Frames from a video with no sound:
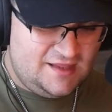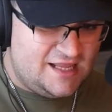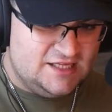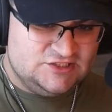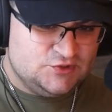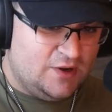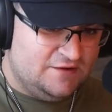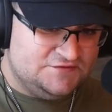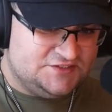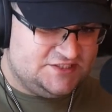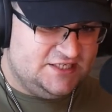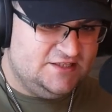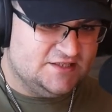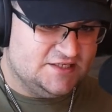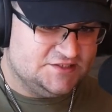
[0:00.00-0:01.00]
And so I've
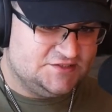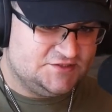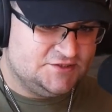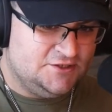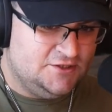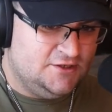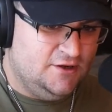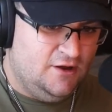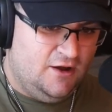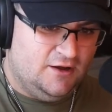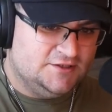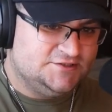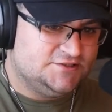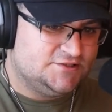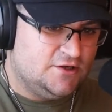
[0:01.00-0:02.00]
seen this
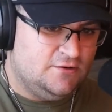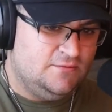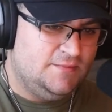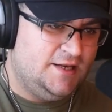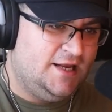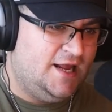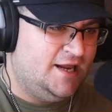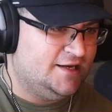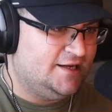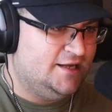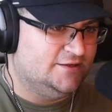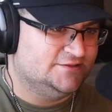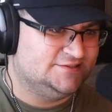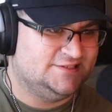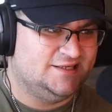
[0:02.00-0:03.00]
on so many ad
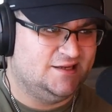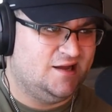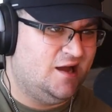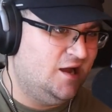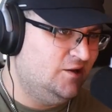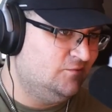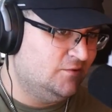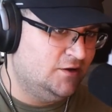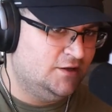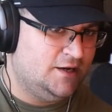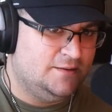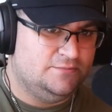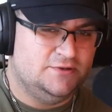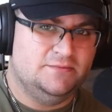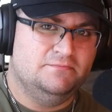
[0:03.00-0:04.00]
accounts that I run, I
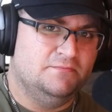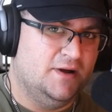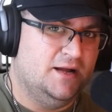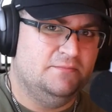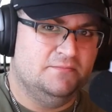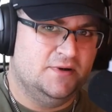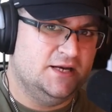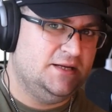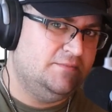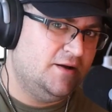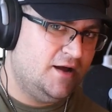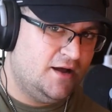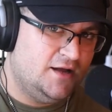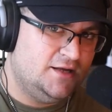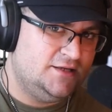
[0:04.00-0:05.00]
put my money
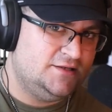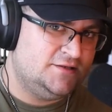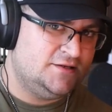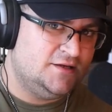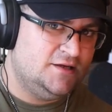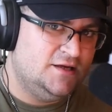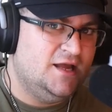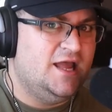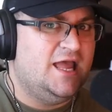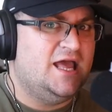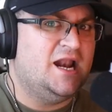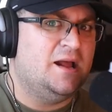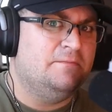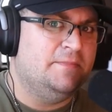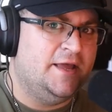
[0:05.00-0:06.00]
behind, and
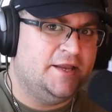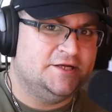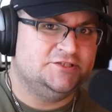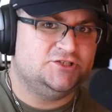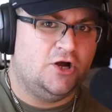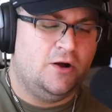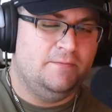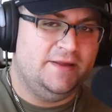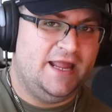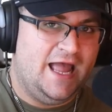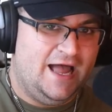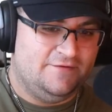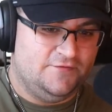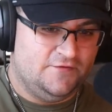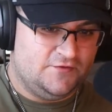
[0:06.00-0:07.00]
I manage on
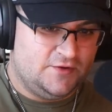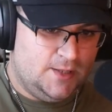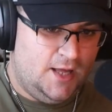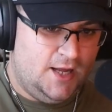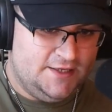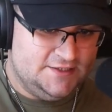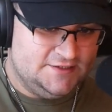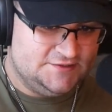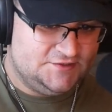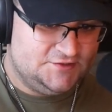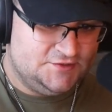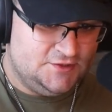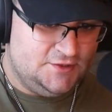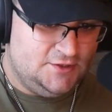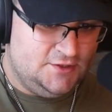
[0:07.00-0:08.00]
behalf of clients.
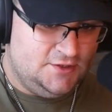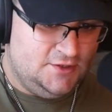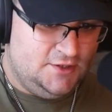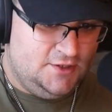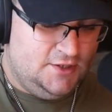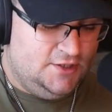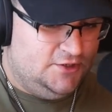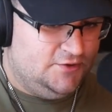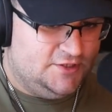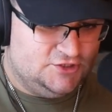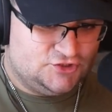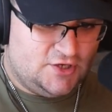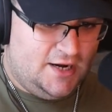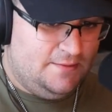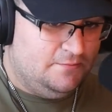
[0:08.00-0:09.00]
You can
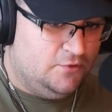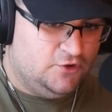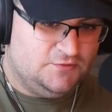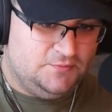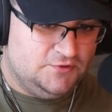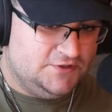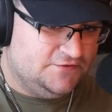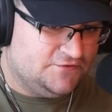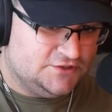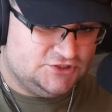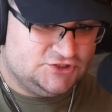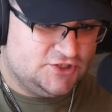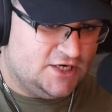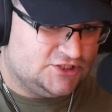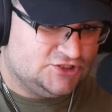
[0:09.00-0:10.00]
try multiple different
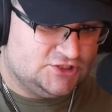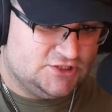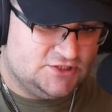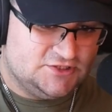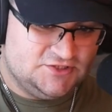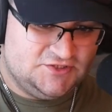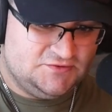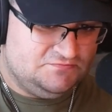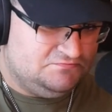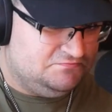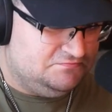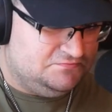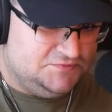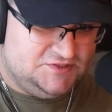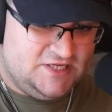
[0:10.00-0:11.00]
structures,
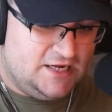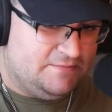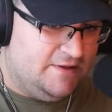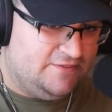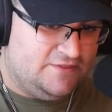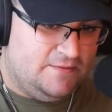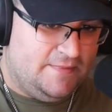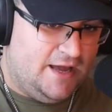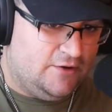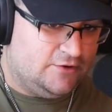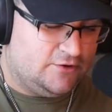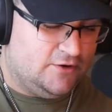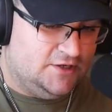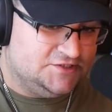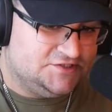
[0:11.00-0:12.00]
segment them out
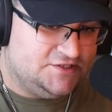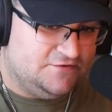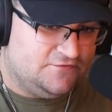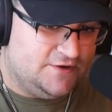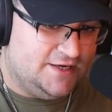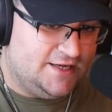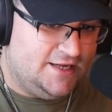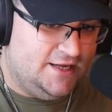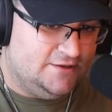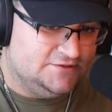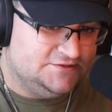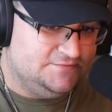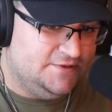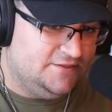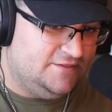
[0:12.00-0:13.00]
across different accounts,
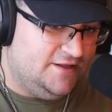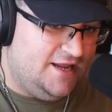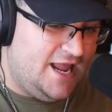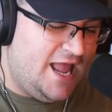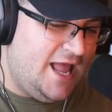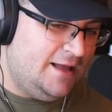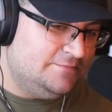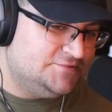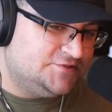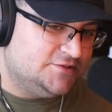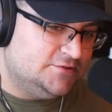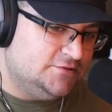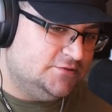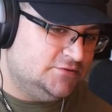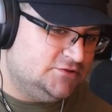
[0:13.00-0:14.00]
but the
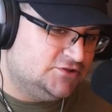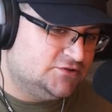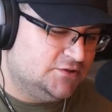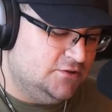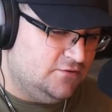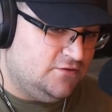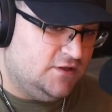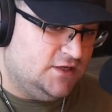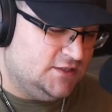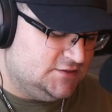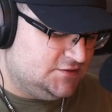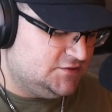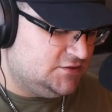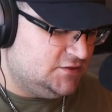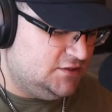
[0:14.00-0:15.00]
absolute truth
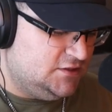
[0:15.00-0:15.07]
is